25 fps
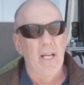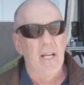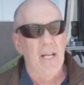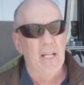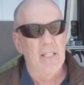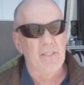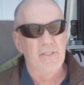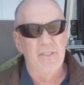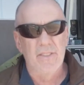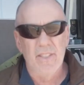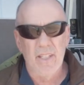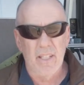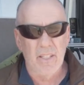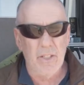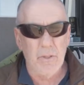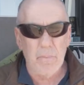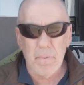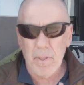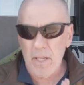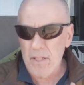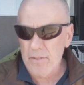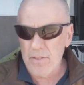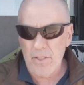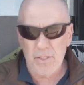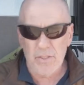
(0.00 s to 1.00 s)

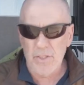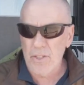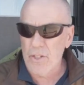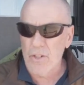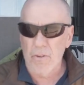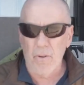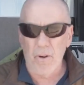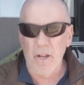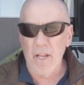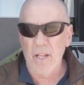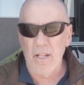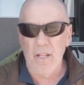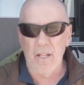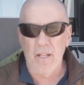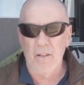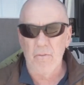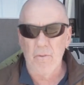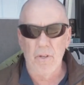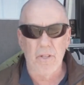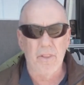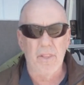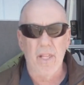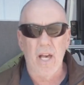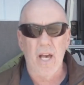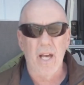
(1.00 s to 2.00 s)
UPS isn't great
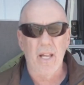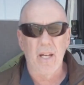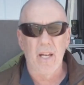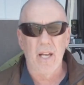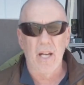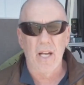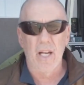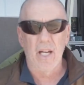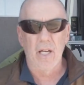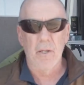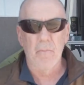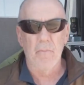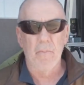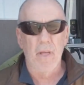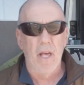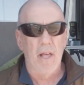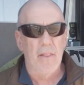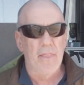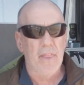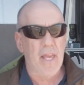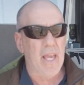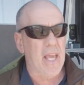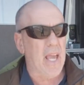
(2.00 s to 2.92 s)
with that. They